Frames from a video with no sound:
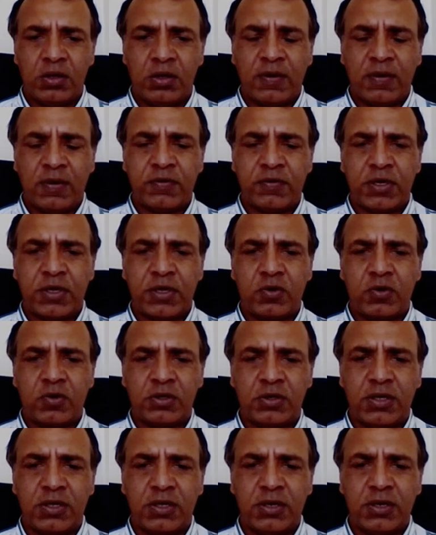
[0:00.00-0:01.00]
on the African
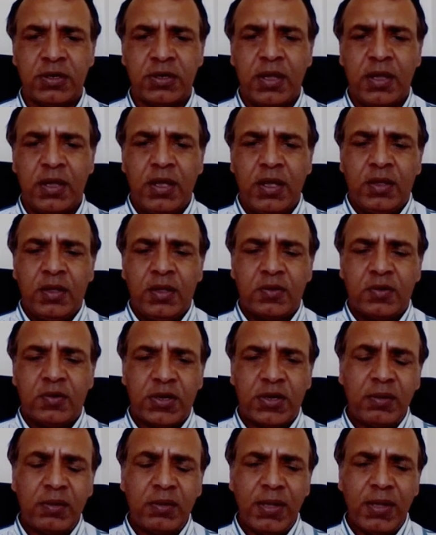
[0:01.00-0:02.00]
continent.
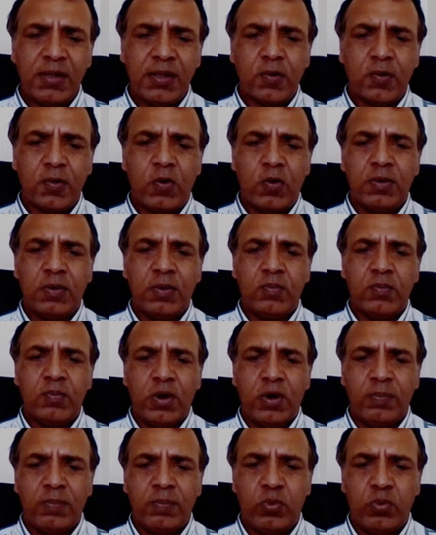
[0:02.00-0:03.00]
So that makes it all the
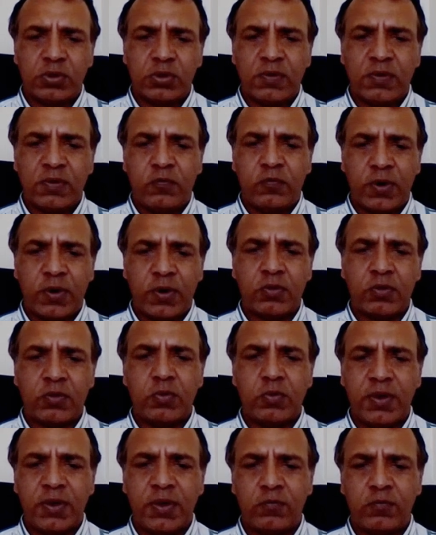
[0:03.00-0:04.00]
more important for us
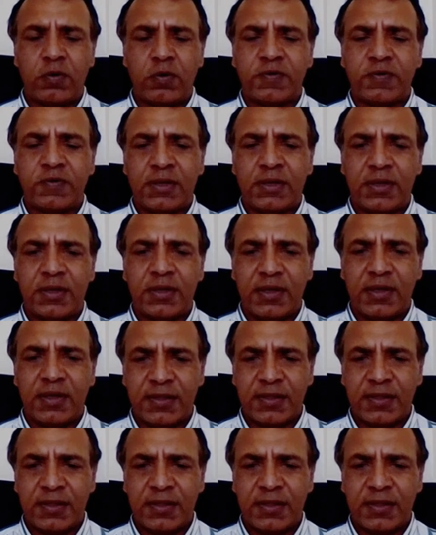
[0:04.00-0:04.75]
to be involved at